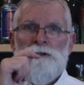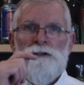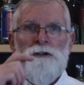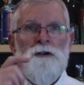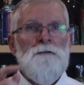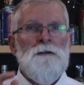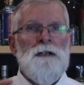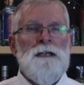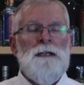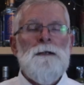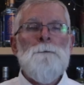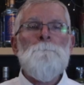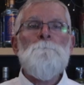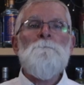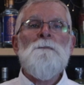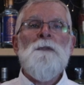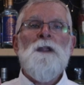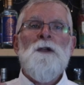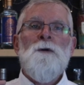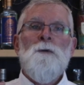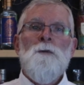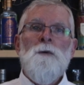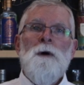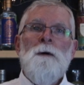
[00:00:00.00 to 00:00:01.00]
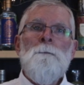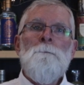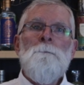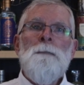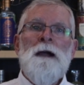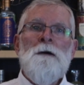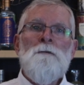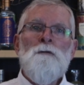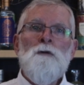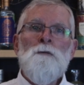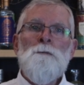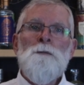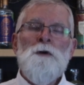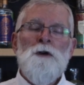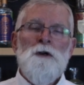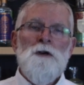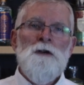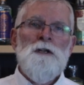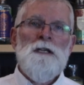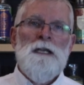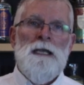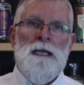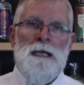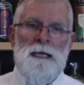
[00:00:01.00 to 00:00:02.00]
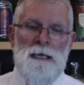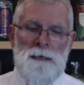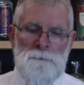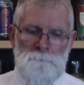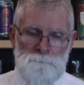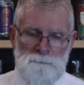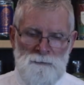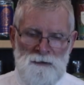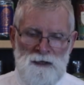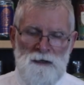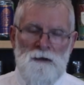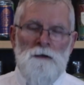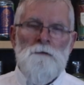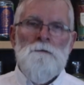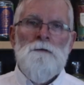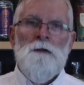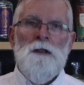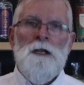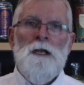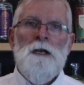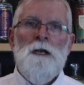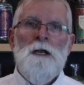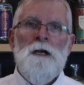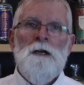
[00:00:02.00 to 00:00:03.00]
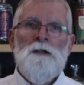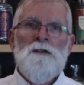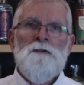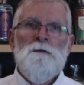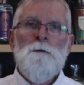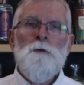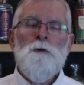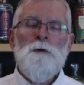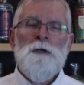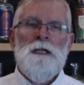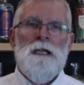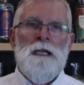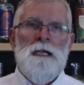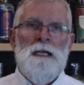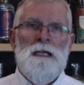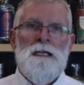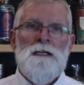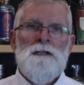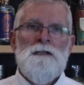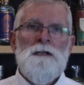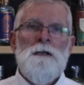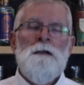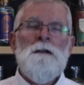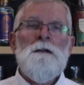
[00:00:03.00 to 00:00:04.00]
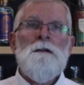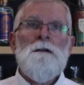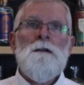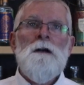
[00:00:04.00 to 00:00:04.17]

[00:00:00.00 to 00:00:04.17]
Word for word: sorry, one barrel per year for the last four years.